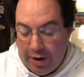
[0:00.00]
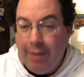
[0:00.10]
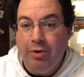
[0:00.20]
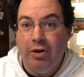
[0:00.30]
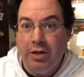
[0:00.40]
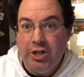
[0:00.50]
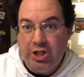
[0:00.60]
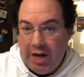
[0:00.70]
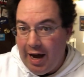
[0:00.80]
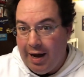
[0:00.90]
But I'm literally
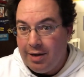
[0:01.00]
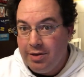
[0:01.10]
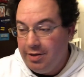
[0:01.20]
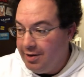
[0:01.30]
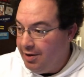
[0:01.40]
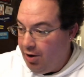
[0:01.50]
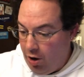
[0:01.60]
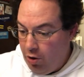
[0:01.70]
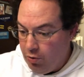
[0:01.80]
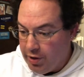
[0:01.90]
shocked.
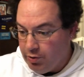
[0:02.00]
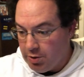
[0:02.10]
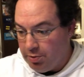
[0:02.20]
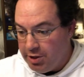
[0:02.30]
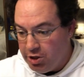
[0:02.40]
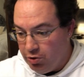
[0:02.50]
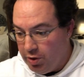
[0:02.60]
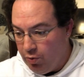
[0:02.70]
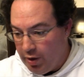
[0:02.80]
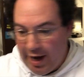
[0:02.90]
Oh, there was a police
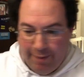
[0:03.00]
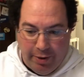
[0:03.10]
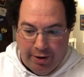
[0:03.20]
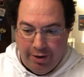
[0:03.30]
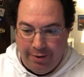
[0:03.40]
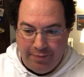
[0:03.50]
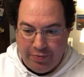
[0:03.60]
shooting? What happened?